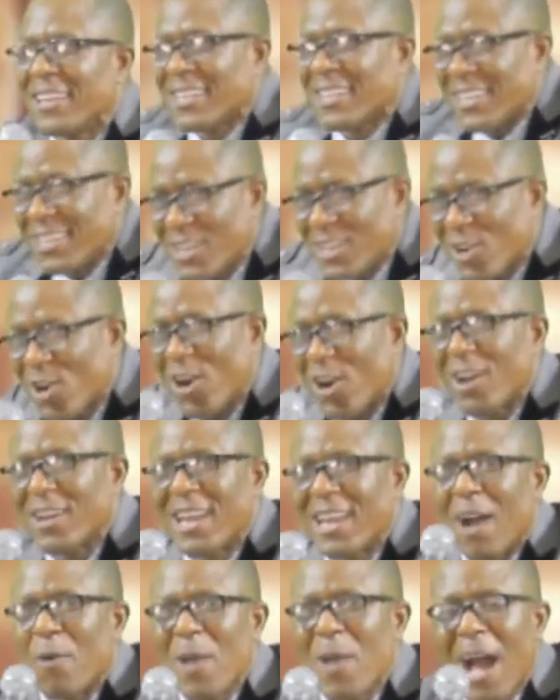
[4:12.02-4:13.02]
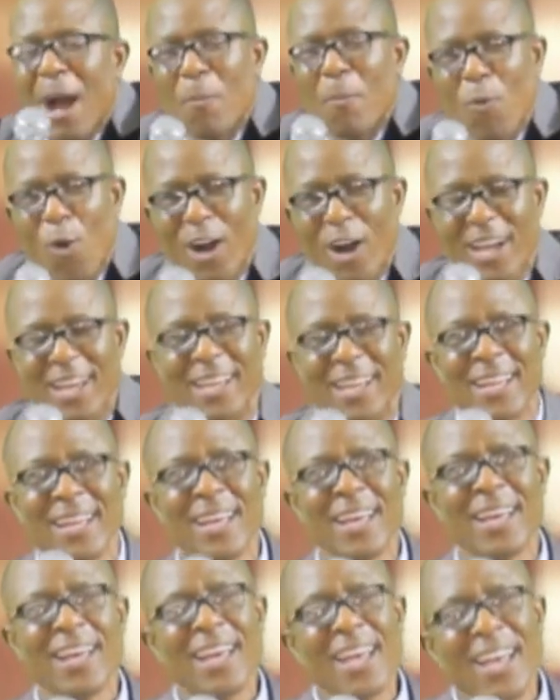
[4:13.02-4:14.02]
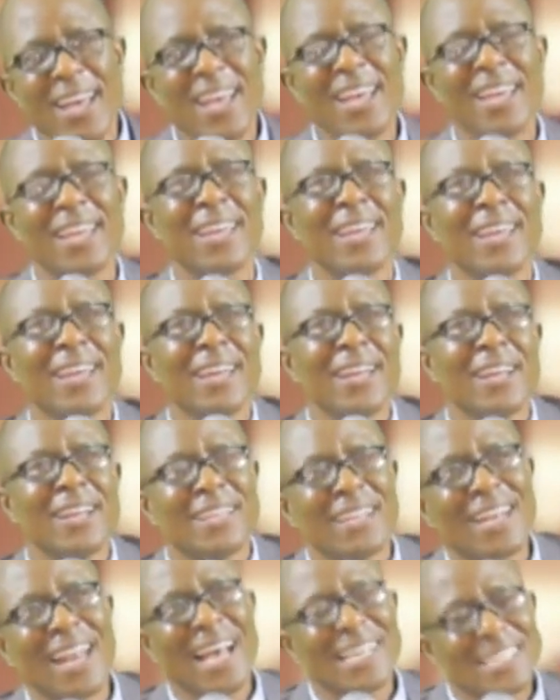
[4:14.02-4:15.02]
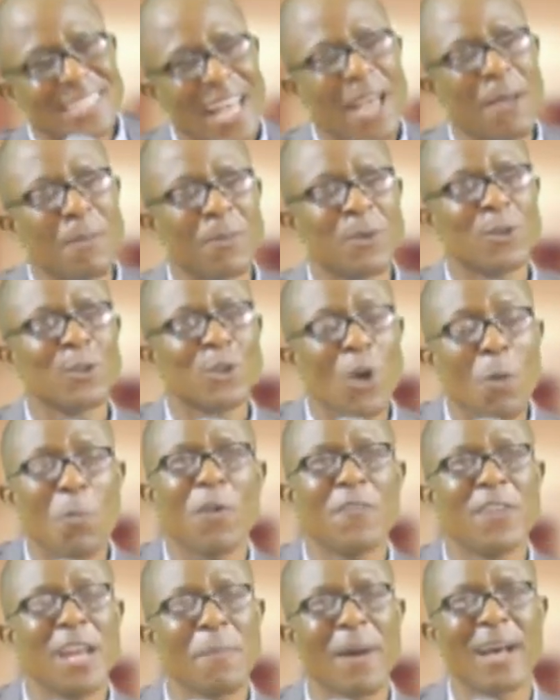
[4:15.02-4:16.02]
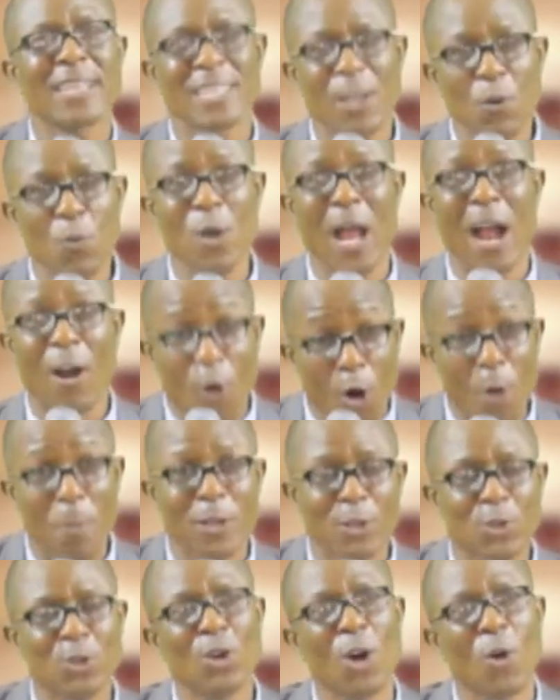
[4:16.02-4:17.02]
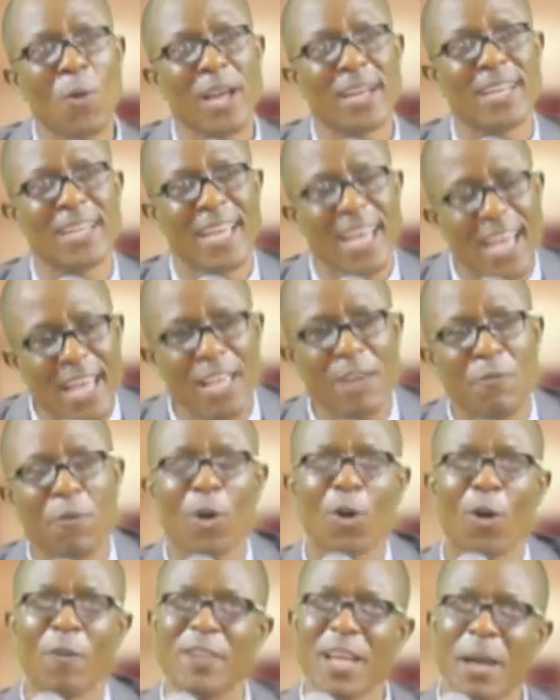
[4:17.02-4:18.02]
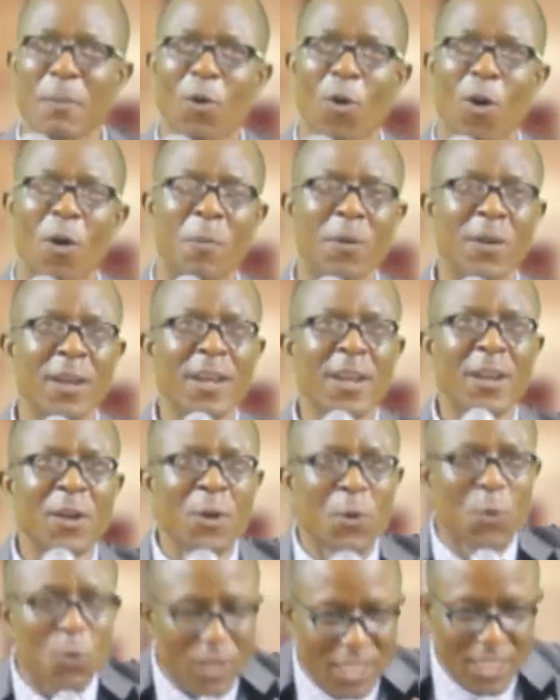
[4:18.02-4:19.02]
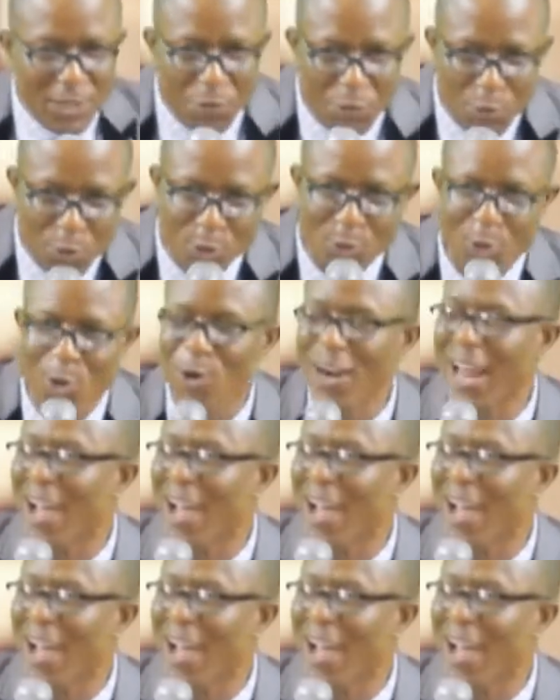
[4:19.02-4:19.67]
Kidiko, that where I'm working. Hey, the last time, some of them are saying, we are coming to your wedding. Hey, if all of them come, with the food go